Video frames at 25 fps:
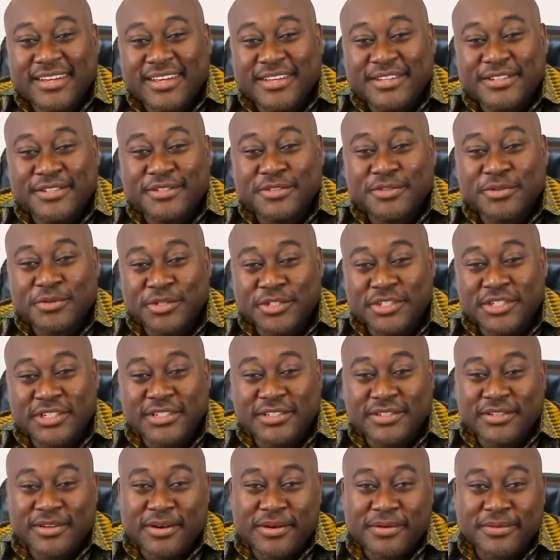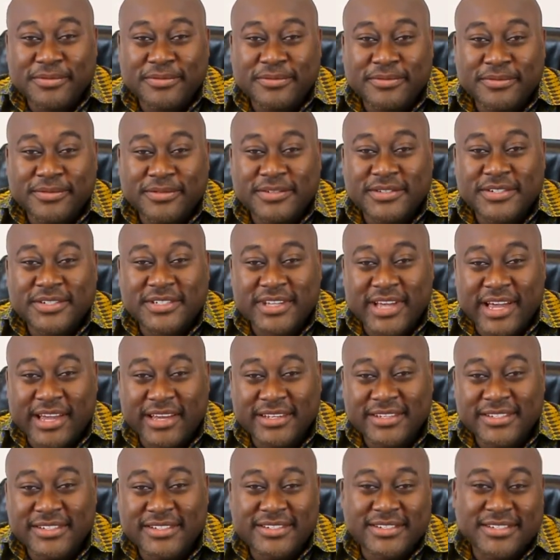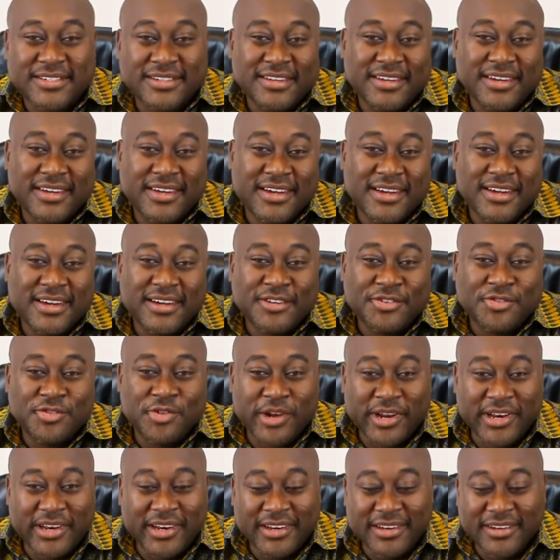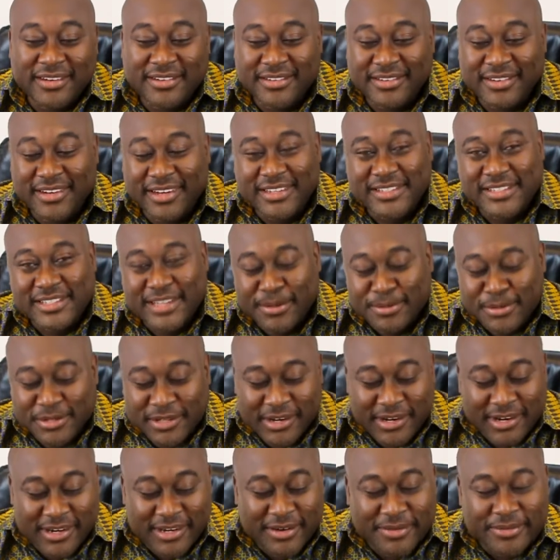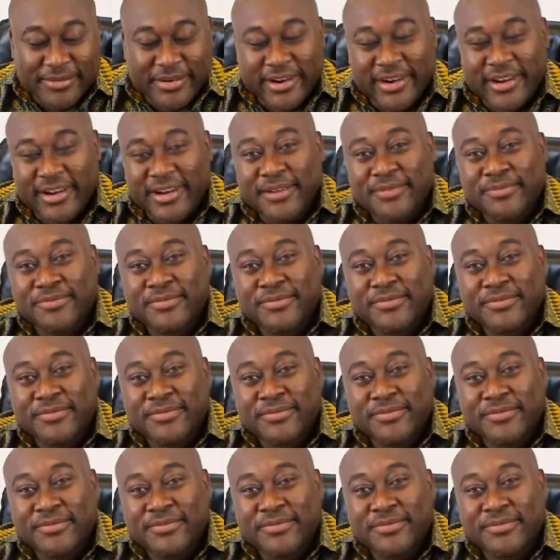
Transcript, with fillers: institutions of science training in sub-Saharan Africa.